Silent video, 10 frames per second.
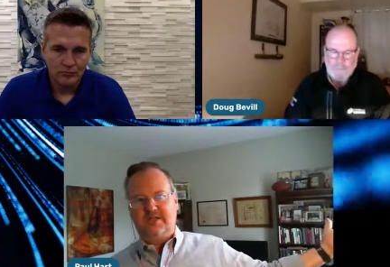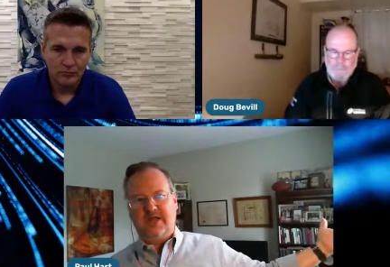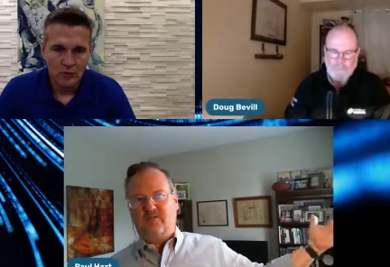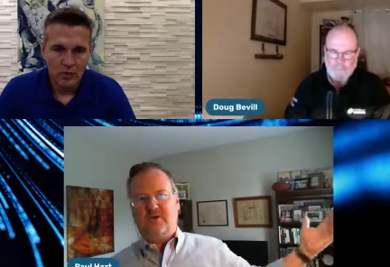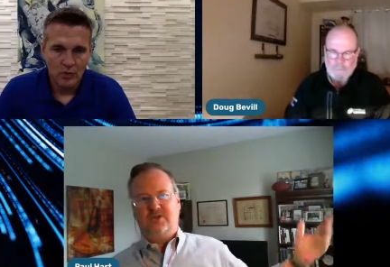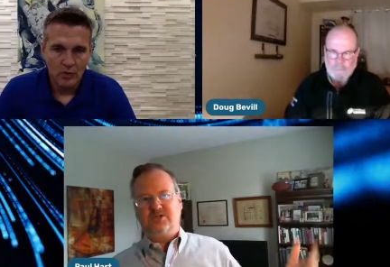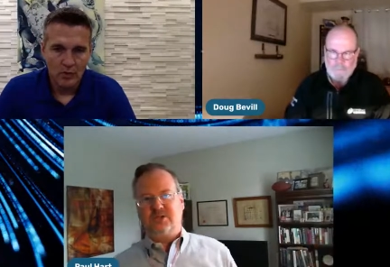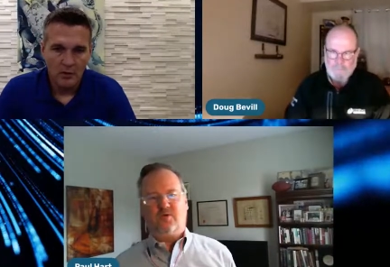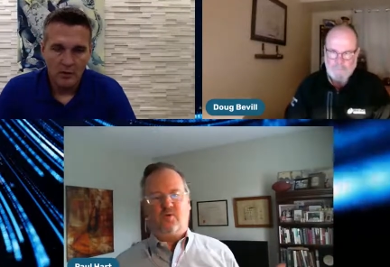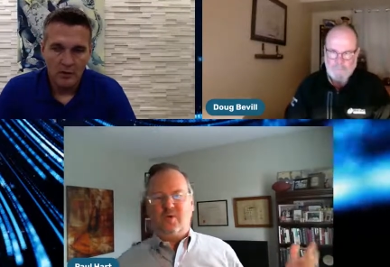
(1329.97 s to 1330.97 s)
Speaker 1: kind of want to
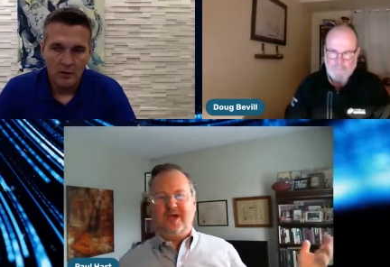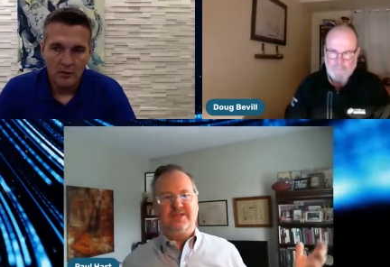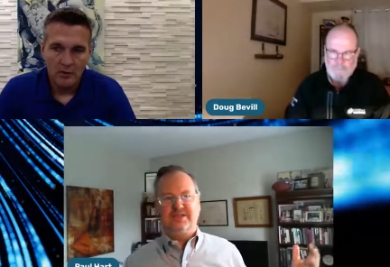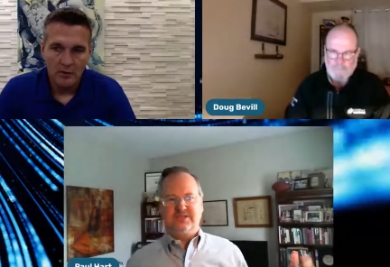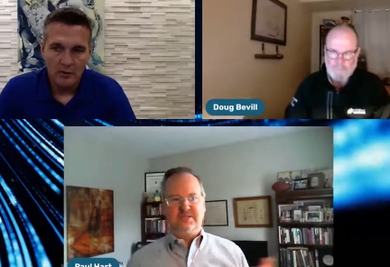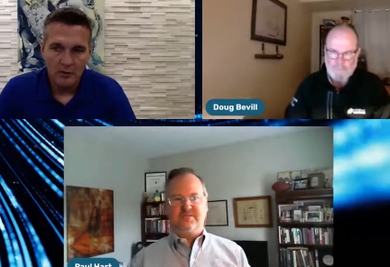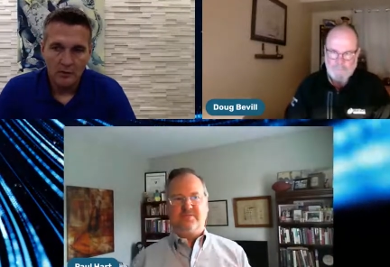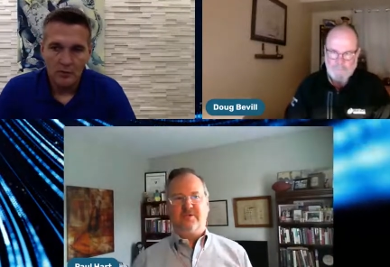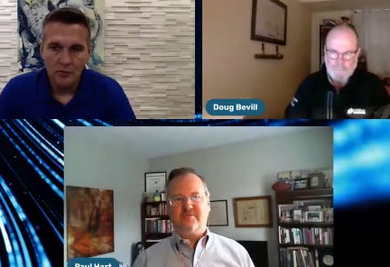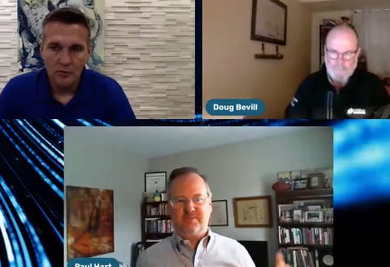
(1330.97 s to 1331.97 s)
share why this is a
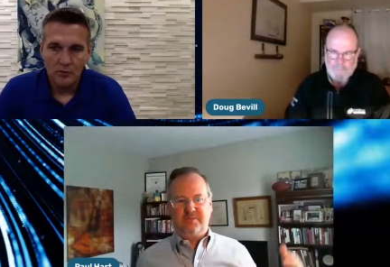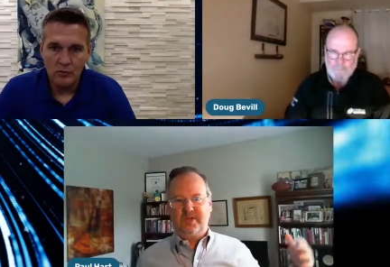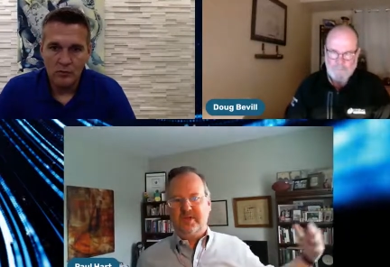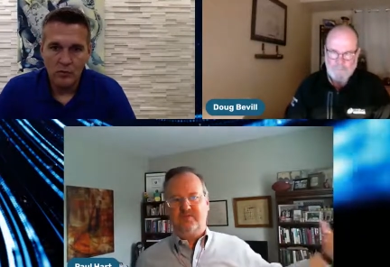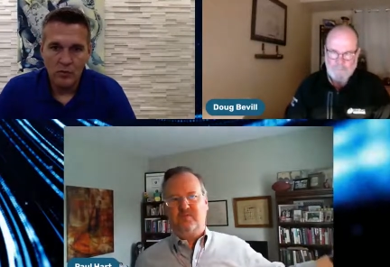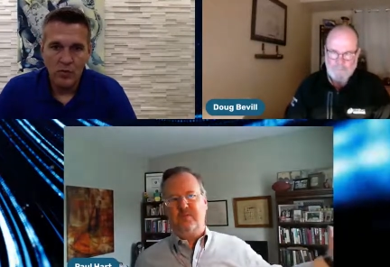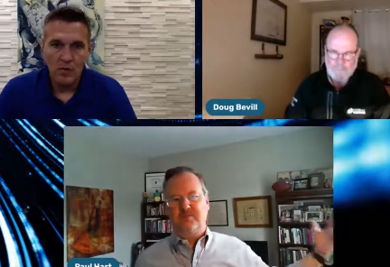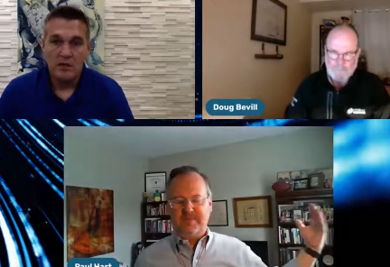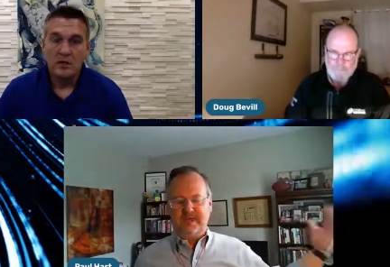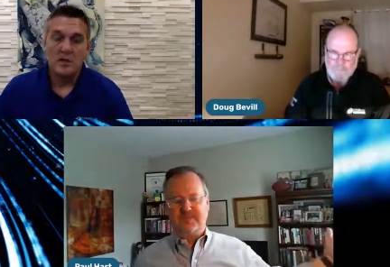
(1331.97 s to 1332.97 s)
perfect blend with
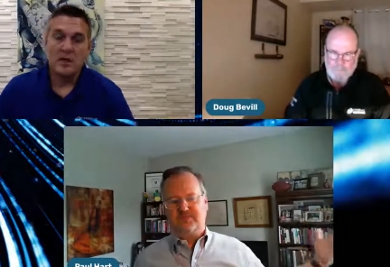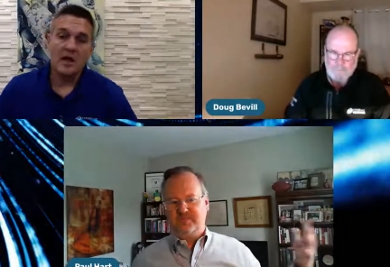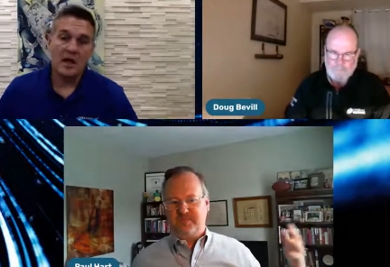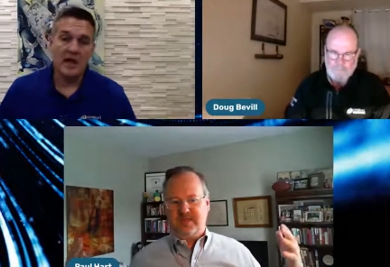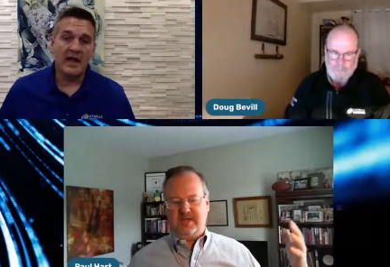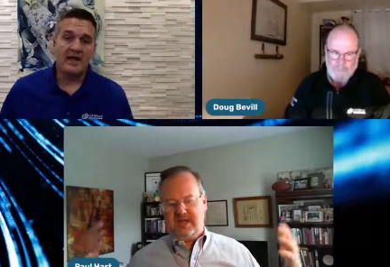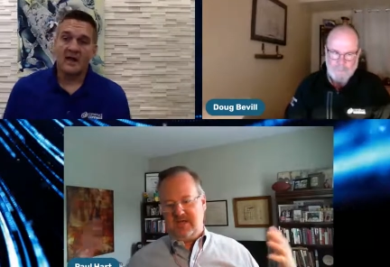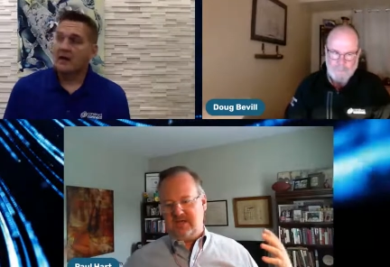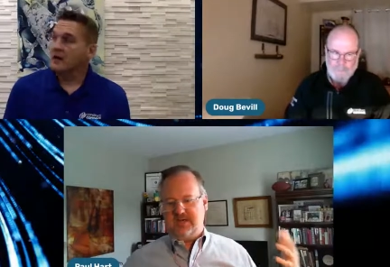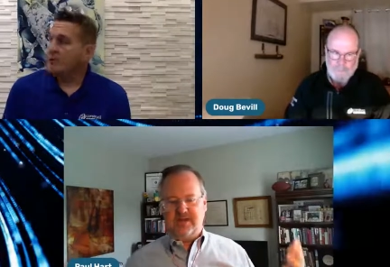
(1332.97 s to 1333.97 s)
Master yeah, Spec hey,
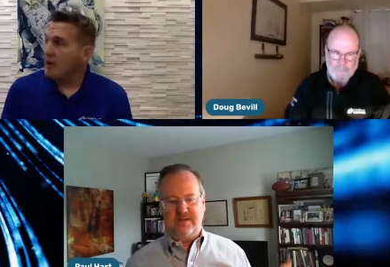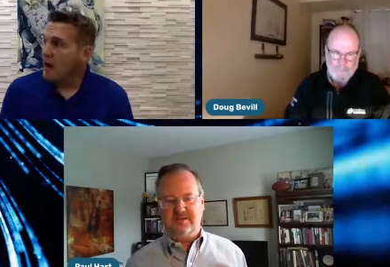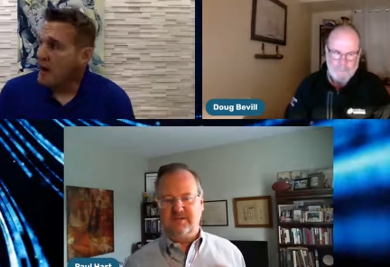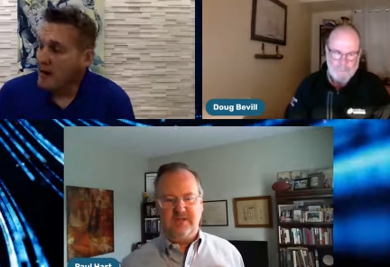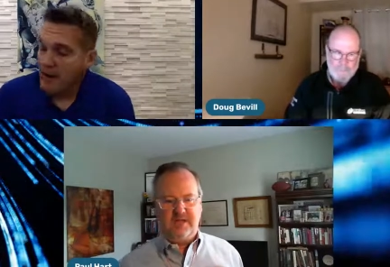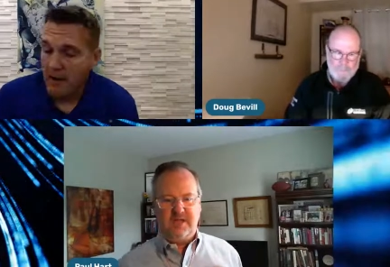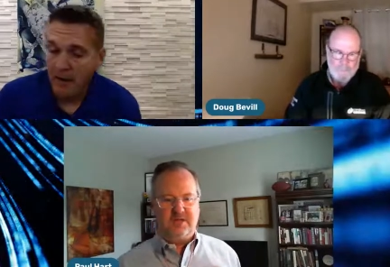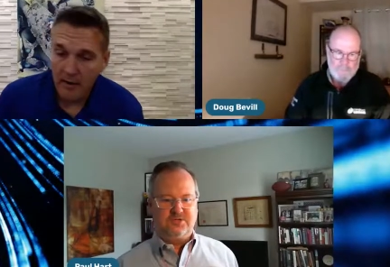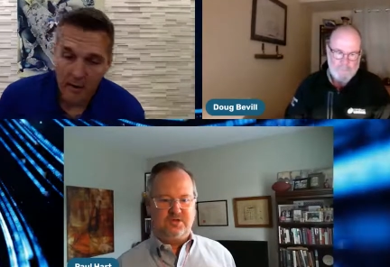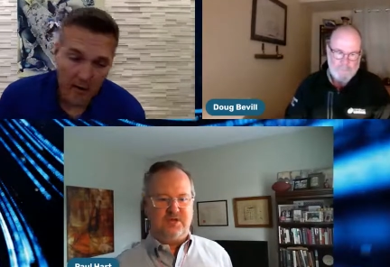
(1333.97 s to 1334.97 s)
and and and
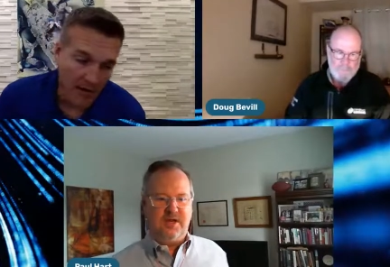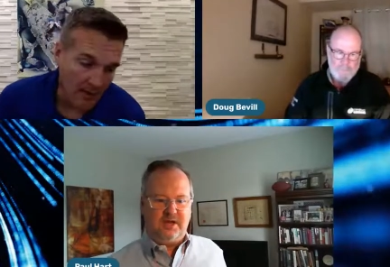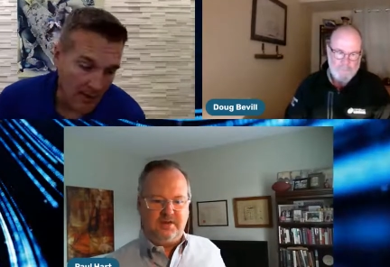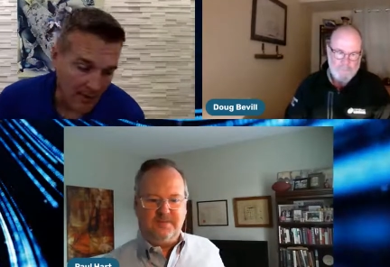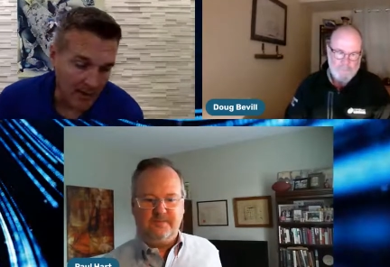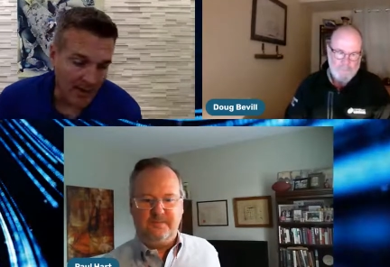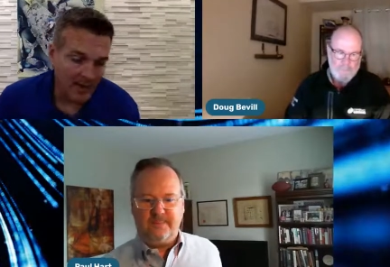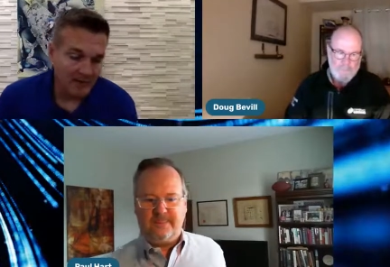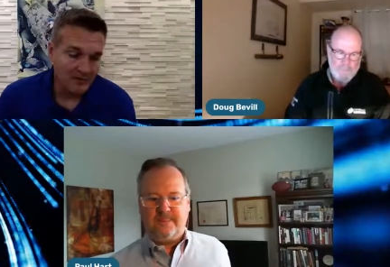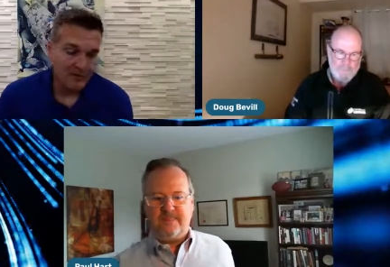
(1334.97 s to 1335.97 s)
construction.
Speaker 2: I, I,
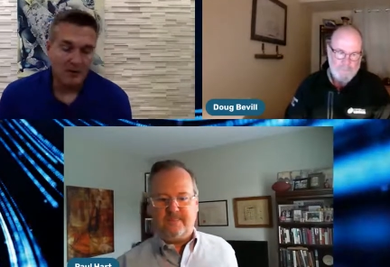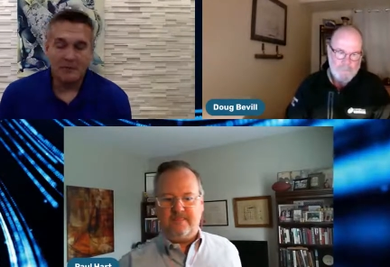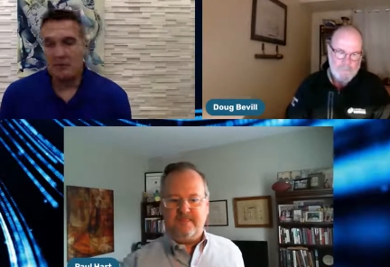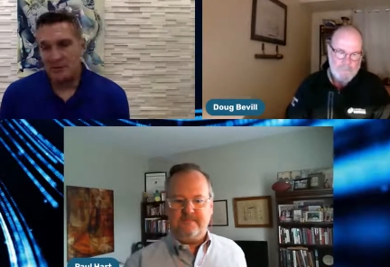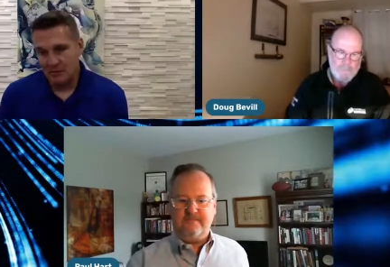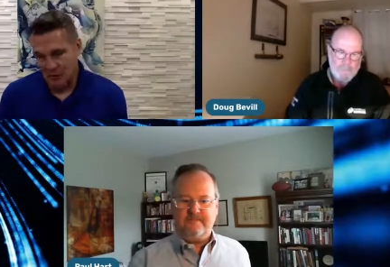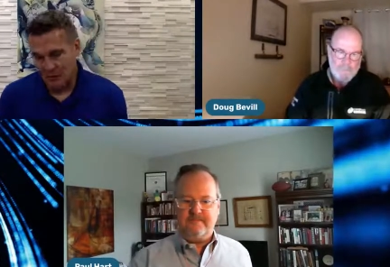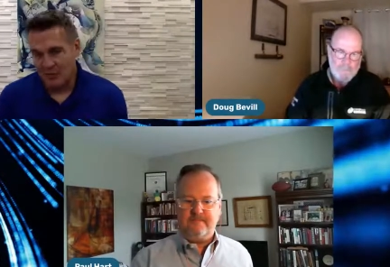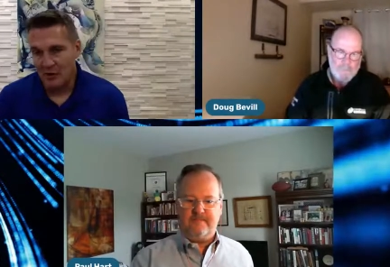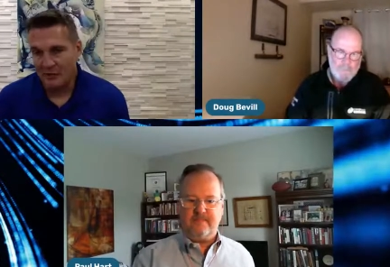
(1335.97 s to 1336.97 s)
might uh,
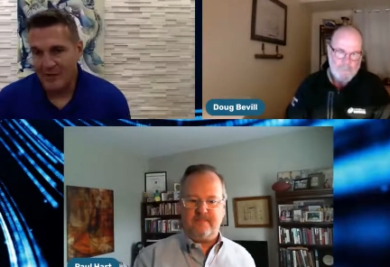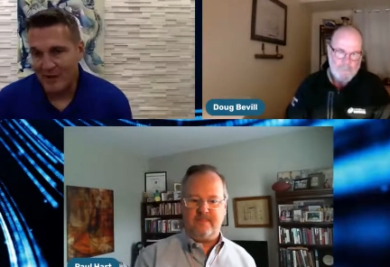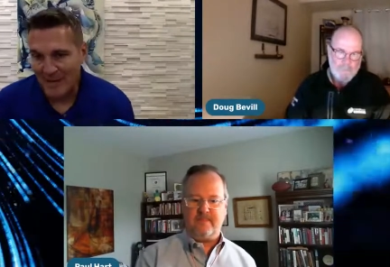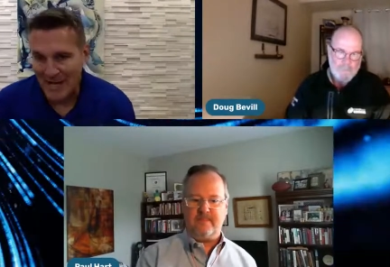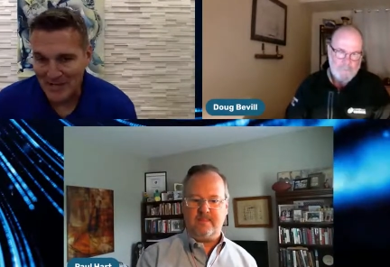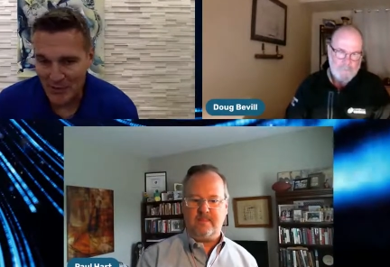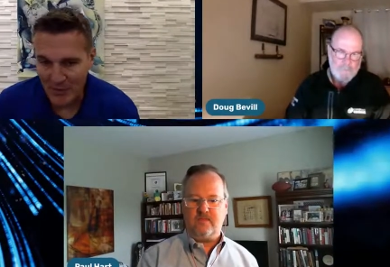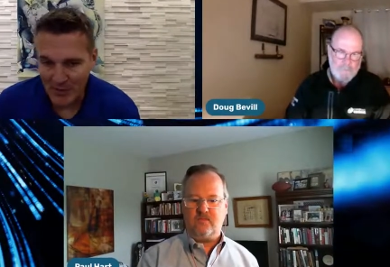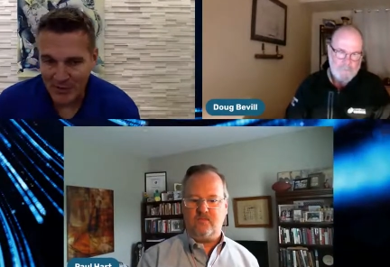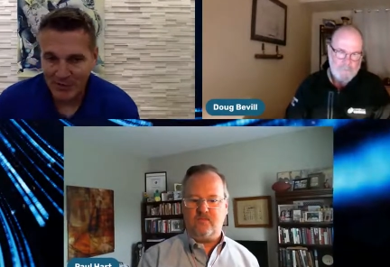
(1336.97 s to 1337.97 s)
off that last
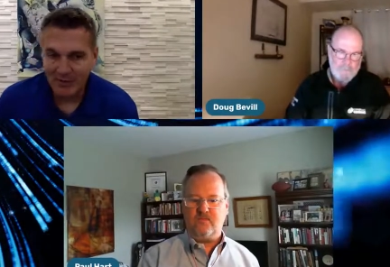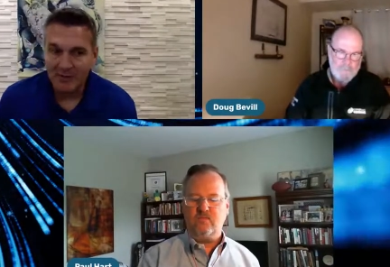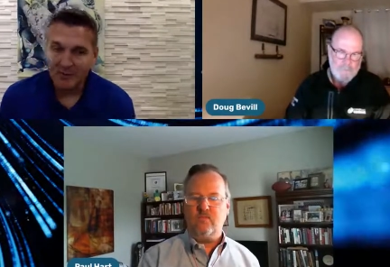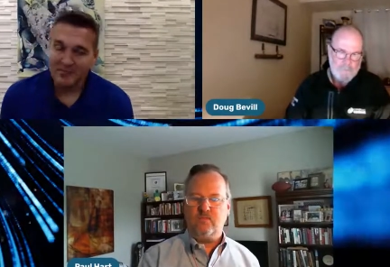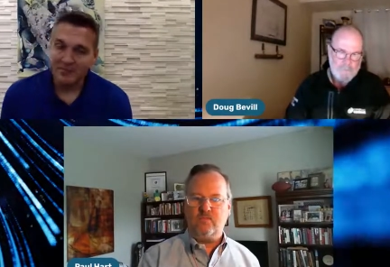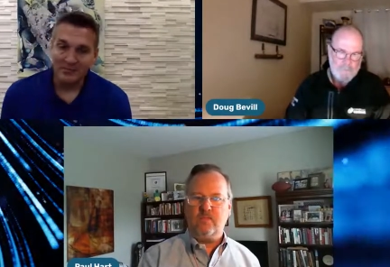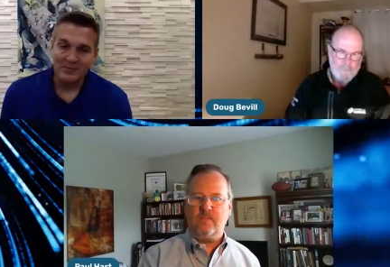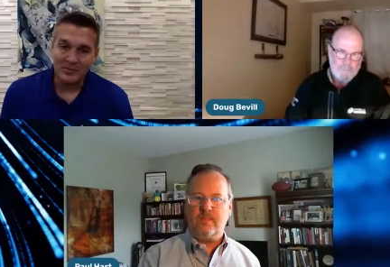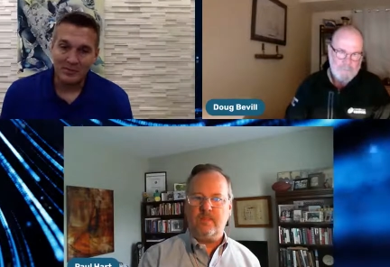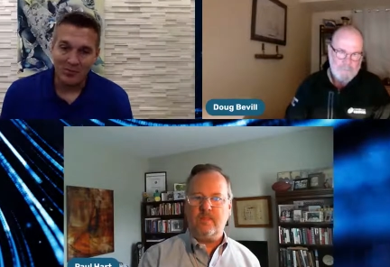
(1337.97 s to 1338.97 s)
question. You know, there's some
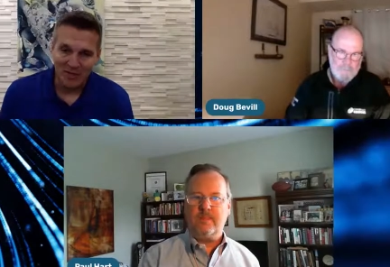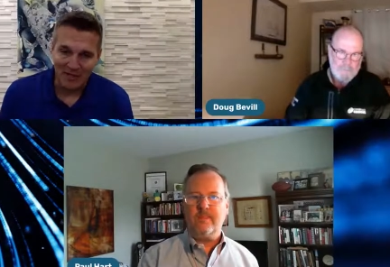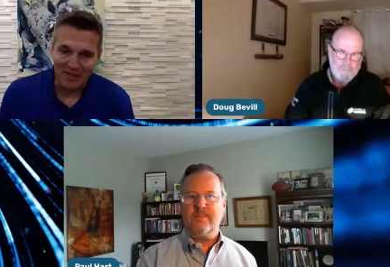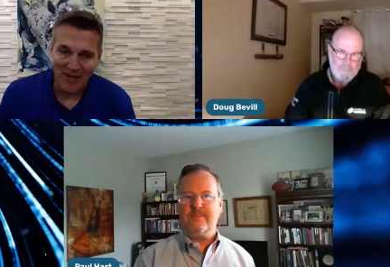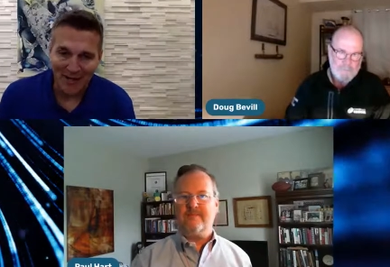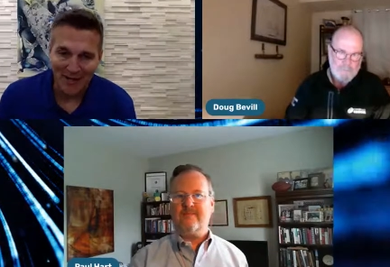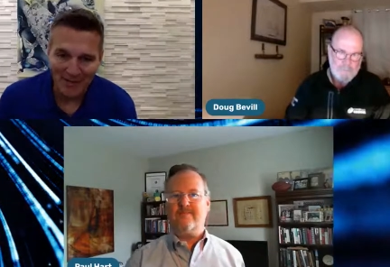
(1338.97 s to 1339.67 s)
some really exciting